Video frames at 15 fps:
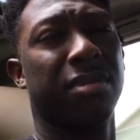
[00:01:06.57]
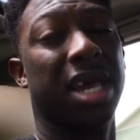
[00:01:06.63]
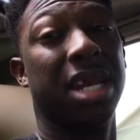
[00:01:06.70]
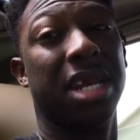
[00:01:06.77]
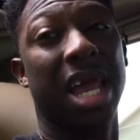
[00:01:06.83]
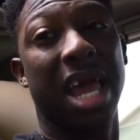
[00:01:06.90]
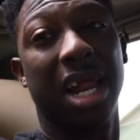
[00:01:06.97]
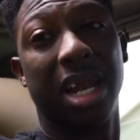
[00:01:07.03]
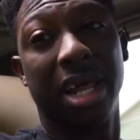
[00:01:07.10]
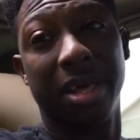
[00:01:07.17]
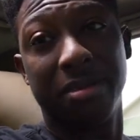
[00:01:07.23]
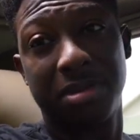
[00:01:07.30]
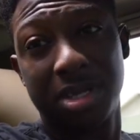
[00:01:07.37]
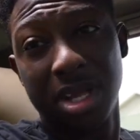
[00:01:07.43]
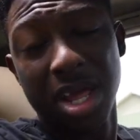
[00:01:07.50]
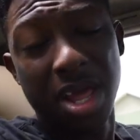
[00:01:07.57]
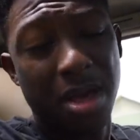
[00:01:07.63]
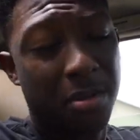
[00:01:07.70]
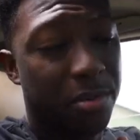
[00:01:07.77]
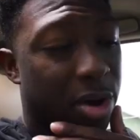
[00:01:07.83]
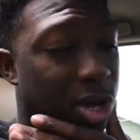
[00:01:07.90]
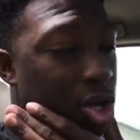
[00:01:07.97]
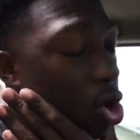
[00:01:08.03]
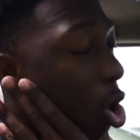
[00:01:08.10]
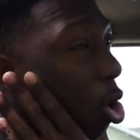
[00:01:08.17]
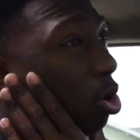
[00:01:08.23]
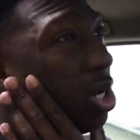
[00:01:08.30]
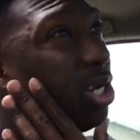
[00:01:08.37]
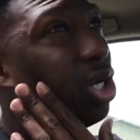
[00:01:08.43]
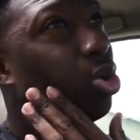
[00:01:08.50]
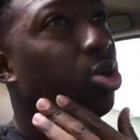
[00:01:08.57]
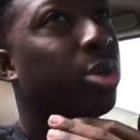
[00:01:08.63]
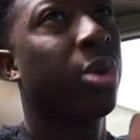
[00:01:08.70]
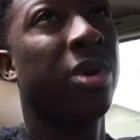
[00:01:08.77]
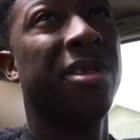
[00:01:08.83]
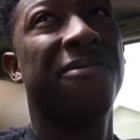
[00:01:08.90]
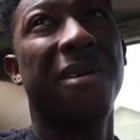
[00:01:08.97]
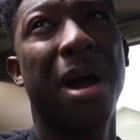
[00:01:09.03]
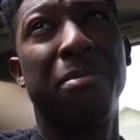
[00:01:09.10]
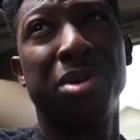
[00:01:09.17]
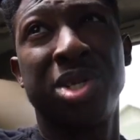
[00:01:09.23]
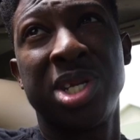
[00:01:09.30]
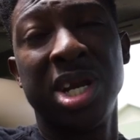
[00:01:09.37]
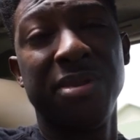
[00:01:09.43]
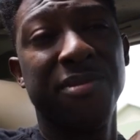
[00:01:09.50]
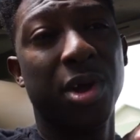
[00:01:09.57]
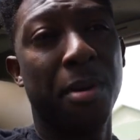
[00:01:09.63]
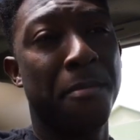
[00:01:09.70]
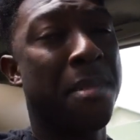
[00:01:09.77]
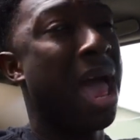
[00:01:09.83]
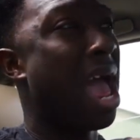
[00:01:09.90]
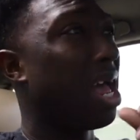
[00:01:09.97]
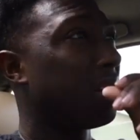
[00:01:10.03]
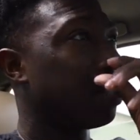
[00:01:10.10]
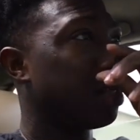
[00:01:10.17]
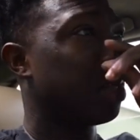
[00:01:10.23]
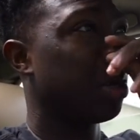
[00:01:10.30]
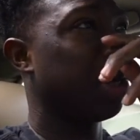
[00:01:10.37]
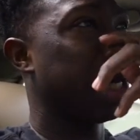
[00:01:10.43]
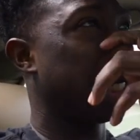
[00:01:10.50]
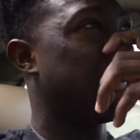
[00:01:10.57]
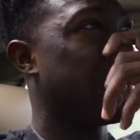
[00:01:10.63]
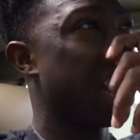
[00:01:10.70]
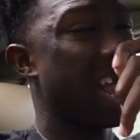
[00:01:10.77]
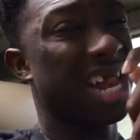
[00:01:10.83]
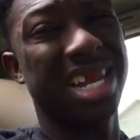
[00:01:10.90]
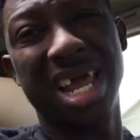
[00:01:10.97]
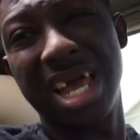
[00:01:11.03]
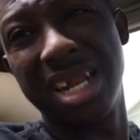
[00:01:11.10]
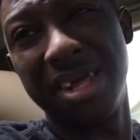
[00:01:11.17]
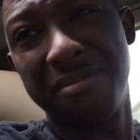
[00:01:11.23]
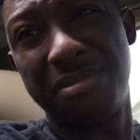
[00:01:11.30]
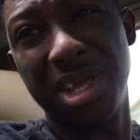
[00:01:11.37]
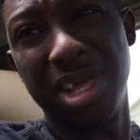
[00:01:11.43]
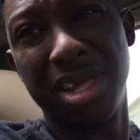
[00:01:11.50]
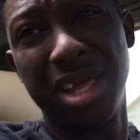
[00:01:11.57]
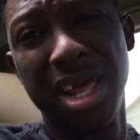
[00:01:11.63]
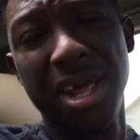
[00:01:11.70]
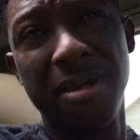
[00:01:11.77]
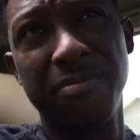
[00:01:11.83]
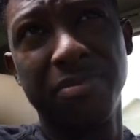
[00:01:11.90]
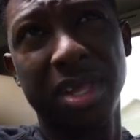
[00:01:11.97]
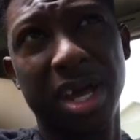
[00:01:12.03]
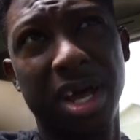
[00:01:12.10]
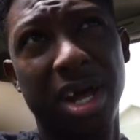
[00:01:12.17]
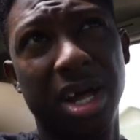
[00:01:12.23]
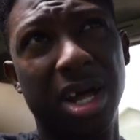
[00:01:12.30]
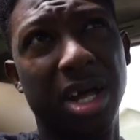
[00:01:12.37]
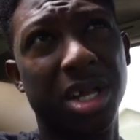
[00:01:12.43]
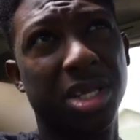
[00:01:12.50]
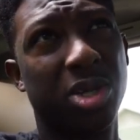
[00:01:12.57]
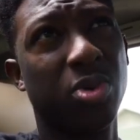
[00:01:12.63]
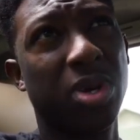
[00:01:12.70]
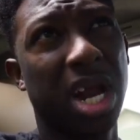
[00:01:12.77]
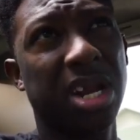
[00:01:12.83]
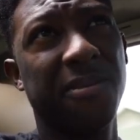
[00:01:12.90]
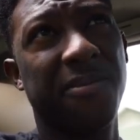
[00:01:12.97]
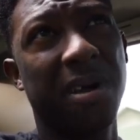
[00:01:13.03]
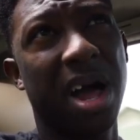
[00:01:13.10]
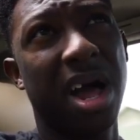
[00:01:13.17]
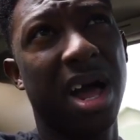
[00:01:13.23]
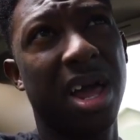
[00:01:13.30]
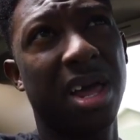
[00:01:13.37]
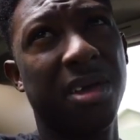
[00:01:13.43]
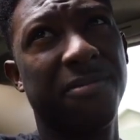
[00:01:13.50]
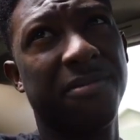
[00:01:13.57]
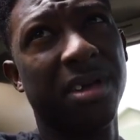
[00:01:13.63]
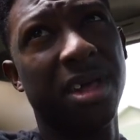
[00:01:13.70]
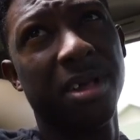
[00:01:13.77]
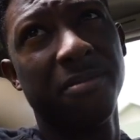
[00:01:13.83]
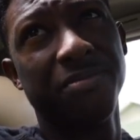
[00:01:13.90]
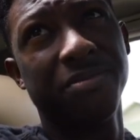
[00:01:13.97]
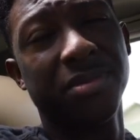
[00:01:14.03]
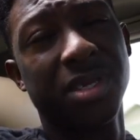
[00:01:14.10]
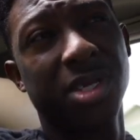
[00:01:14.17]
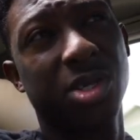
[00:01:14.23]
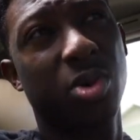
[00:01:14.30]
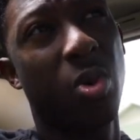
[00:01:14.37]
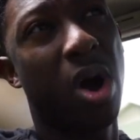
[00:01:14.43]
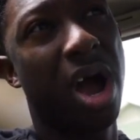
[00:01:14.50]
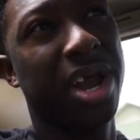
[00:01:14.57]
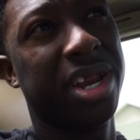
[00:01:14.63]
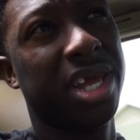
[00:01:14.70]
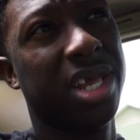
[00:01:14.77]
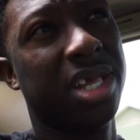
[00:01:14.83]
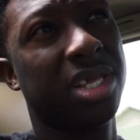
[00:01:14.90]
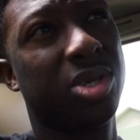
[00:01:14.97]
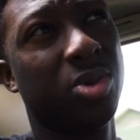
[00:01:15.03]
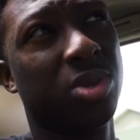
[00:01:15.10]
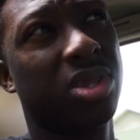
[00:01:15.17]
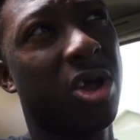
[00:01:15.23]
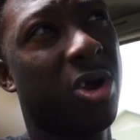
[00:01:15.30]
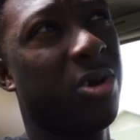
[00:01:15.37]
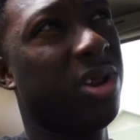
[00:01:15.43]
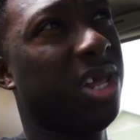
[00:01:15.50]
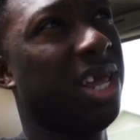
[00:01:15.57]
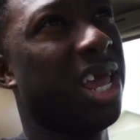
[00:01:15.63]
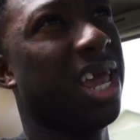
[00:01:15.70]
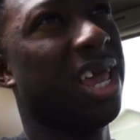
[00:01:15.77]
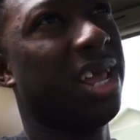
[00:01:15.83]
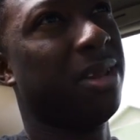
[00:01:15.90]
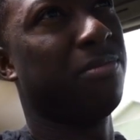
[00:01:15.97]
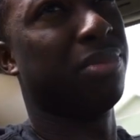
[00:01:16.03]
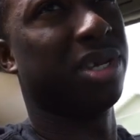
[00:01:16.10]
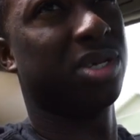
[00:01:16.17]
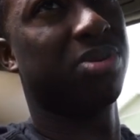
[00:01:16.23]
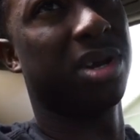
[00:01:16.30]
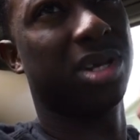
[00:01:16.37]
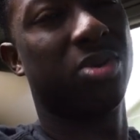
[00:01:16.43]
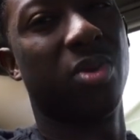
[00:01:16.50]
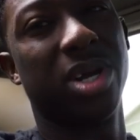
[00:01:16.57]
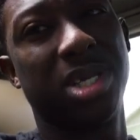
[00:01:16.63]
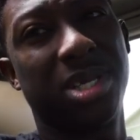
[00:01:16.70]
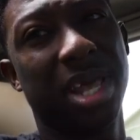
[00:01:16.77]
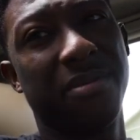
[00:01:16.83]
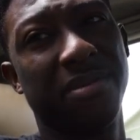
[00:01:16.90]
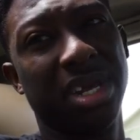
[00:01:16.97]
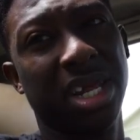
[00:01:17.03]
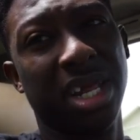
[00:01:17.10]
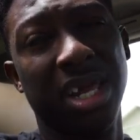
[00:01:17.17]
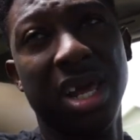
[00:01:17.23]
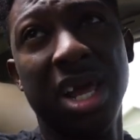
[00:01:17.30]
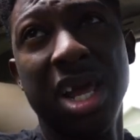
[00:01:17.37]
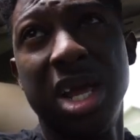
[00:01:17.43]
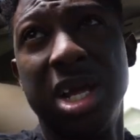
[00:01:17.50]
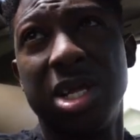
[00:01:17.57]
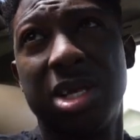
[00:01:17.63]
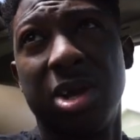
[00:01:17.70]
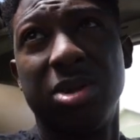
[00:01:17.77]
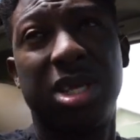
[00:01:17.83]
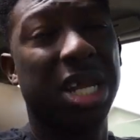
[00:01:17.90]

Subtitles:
deadlifts, but you only do 25% of your max. So yesterday I deadlifted 295, squatted 230, and bench press 170. So